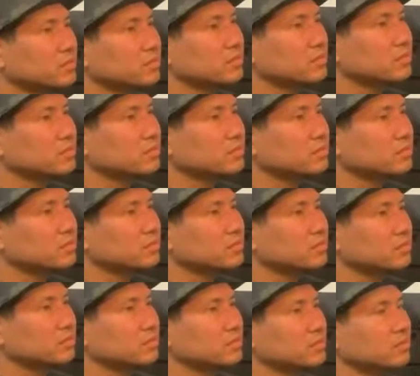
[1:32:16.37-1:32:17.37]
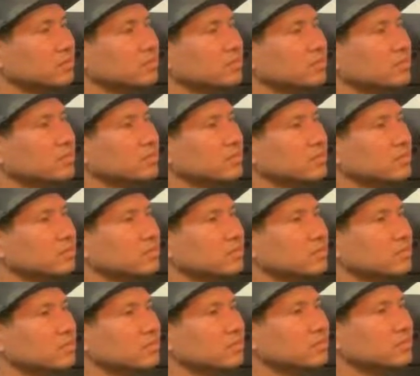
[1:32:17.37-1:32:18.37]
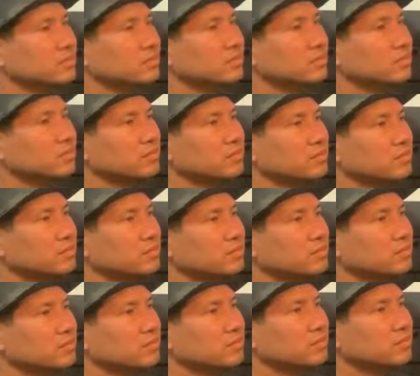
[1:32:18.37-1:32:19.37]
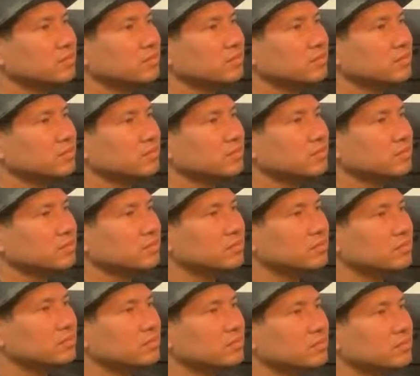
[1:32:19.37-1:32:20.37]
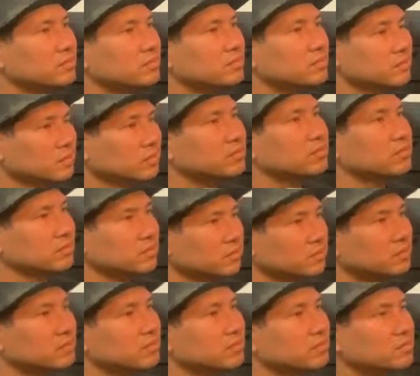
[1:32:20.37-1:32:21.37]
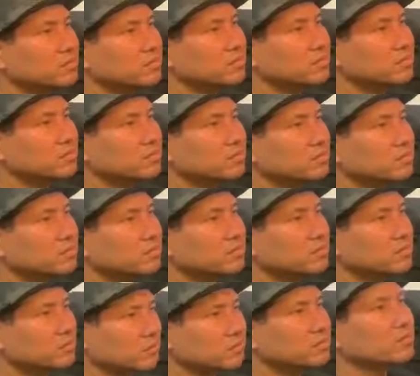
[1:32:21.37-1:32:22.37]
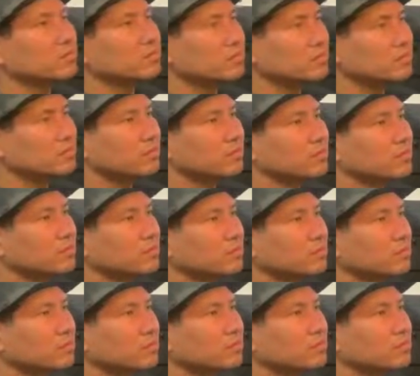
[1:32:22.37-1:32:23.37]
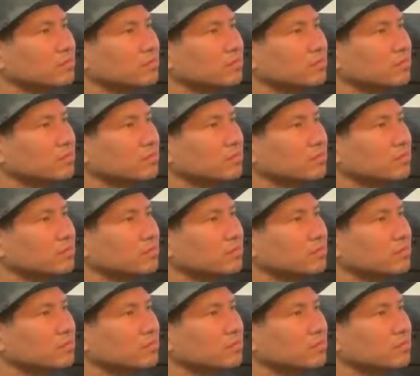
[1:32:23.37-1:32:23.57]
China. And he had kind of a slow pitch kind of jig with the assist hooks, and he goes, "You will